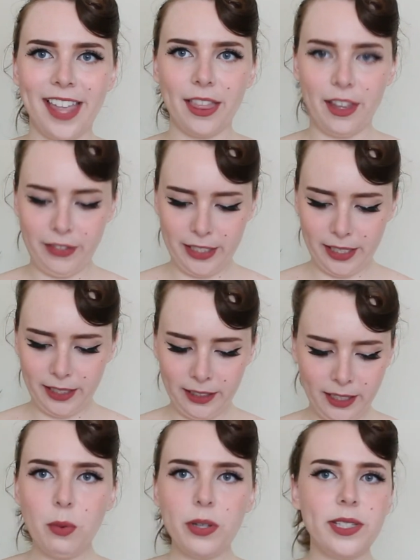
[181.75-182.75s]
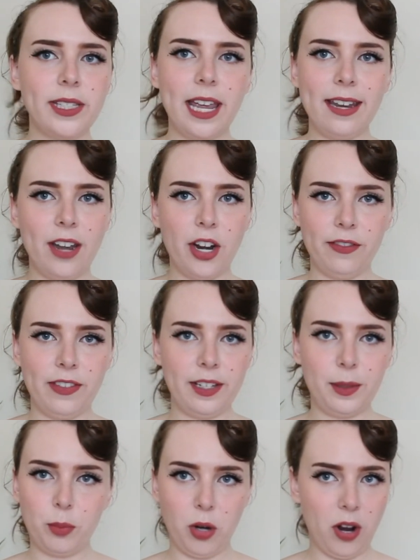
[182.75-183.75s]
I love it. I will say none of
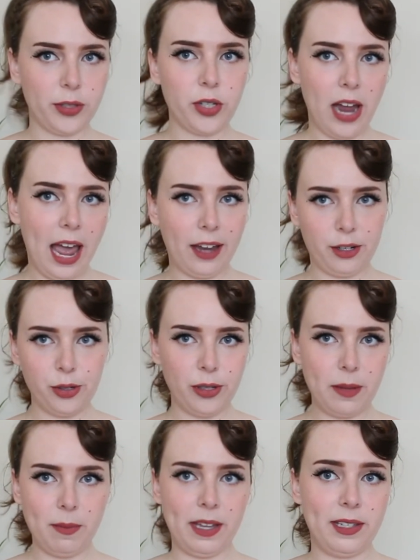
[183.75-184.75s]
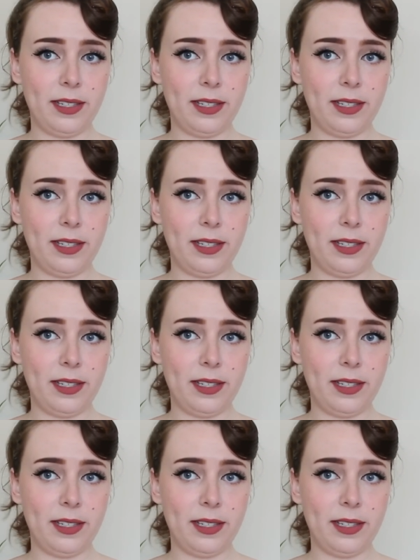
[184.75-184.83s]
these bras are actually my